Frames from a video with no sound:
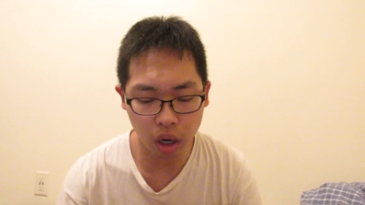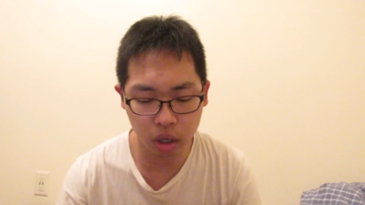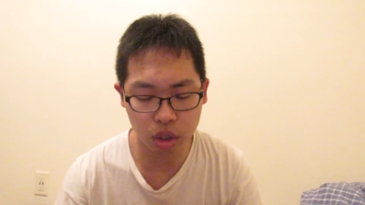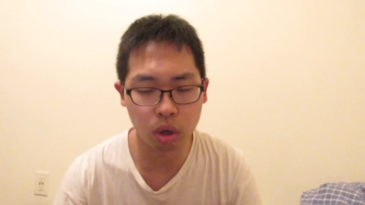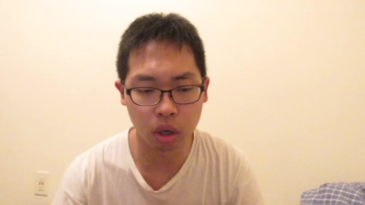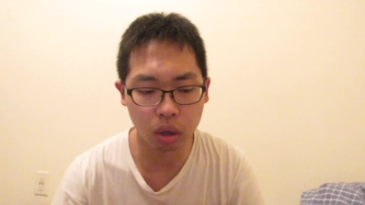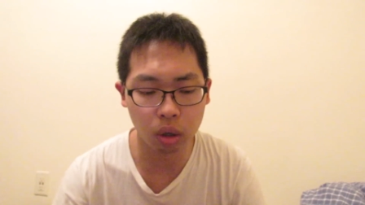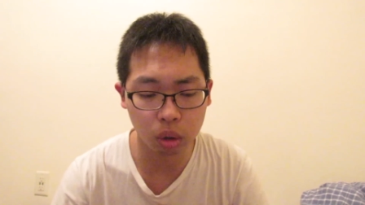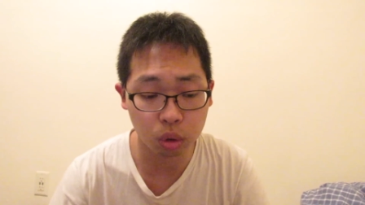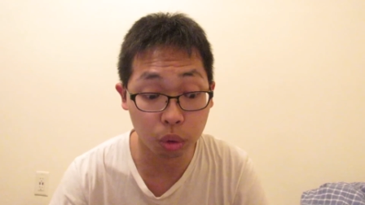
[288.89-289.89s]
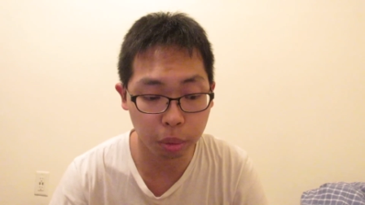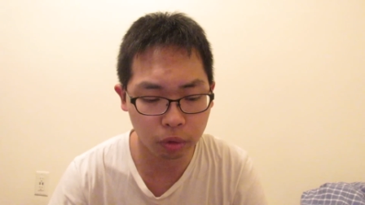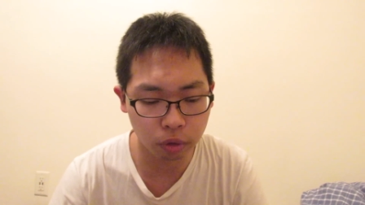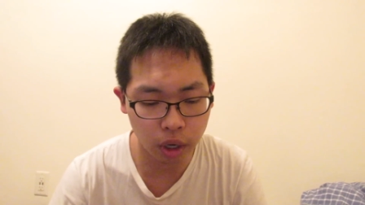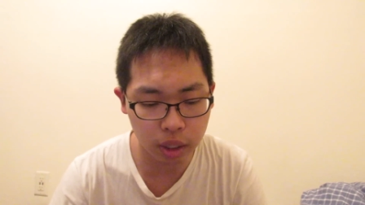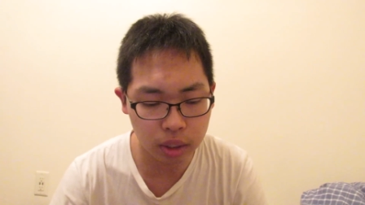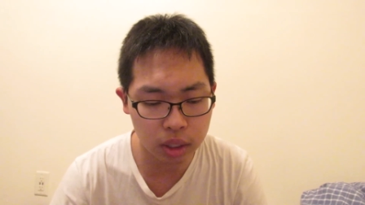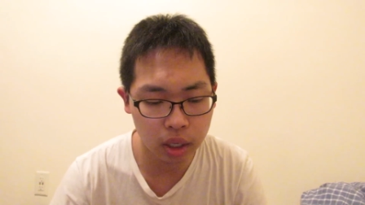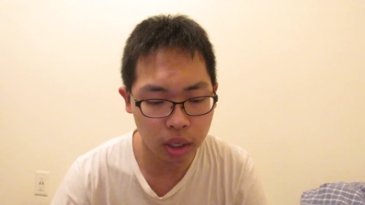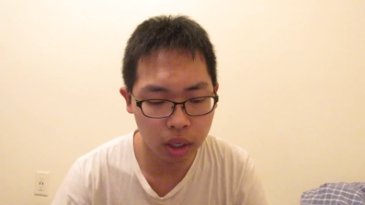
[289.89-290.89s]
our circle group of
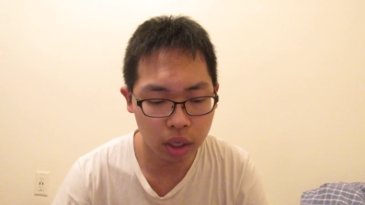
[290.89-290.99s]
friends.